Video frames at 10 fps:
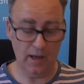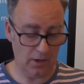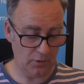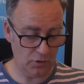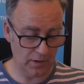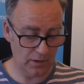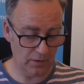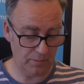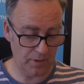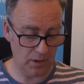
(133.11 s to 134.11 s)
I'll try another
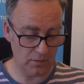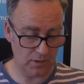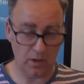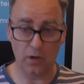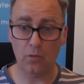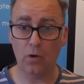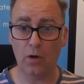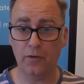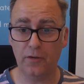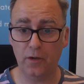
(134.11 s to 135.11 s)
postcode, and what
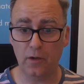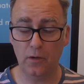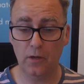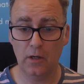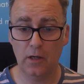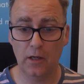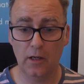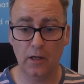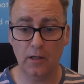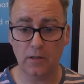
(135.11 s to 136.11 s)
I'll do
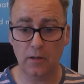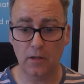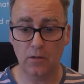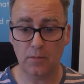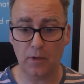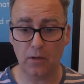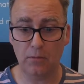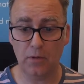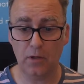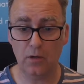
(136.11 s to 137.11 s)
is I'll use my
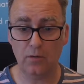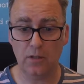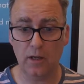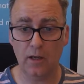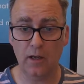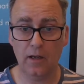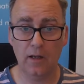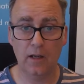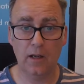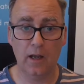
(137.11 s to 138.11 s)
computer
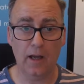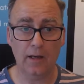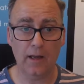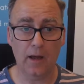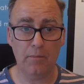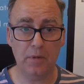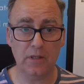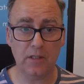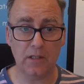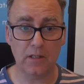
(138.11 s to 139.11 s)
and get a
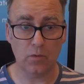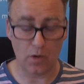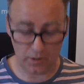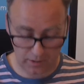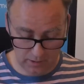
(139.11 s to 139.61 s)
business one.